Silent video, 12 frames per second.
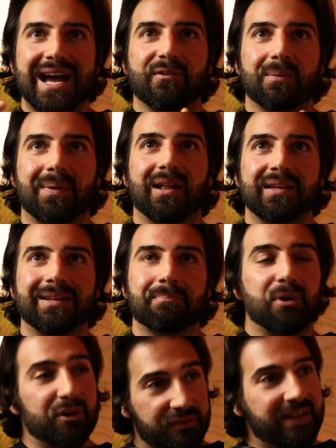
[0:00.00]
that rebellion
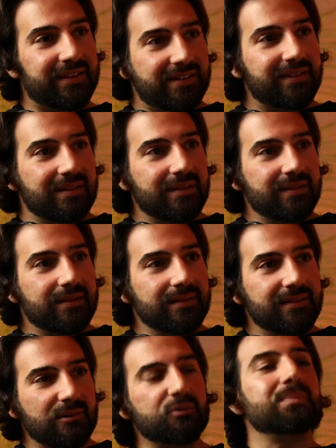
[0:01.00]
perfect,
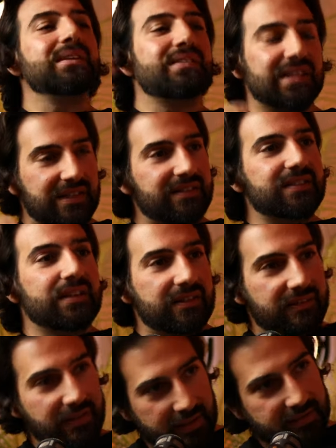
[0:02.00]
it would be
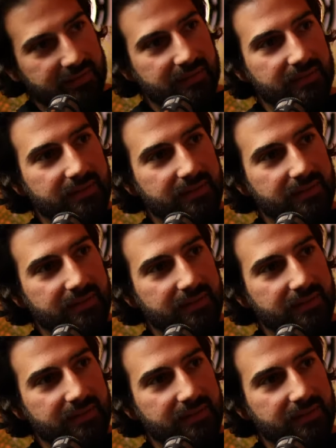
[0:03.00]
666.